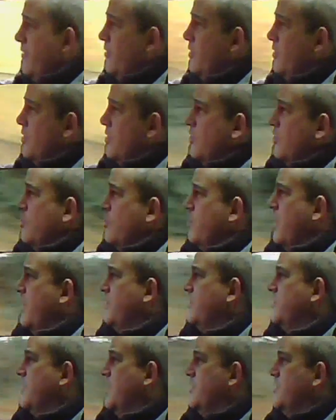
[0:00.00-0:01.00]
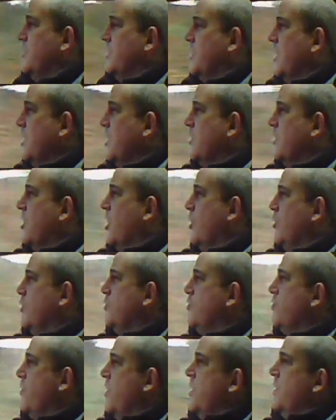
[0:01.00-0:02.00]
Have a look at your MAF sensor, get your
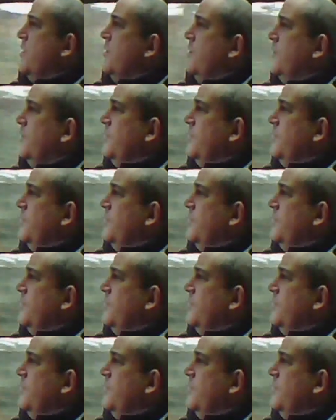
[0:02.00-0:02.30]
code read.